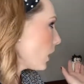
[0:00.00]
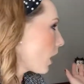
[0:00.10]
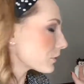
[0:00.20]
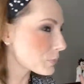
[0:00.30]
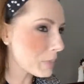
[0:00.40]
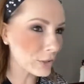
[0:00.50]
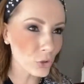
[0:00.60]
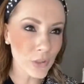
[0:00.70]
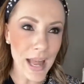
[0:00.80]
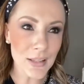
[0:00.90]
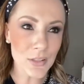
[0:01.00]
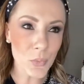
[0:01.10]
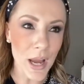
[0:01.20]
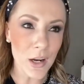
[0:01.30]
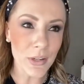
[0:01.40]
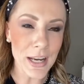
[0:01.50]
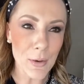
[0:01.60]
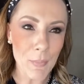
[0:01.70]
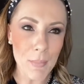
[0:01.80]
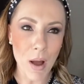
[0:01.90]
Our special guest right over
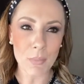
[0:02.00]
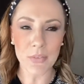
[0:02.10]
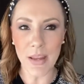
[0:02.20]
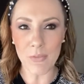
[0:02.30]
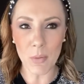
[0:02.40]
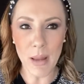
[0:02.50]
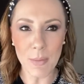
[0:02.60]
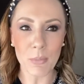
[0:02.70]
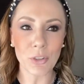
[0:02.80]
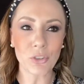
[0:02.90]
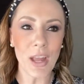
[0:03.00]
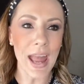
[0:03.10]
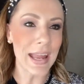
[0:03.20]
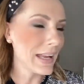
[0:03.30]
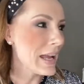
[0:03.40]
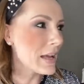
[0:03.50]
here, my mom's favorite paper mache.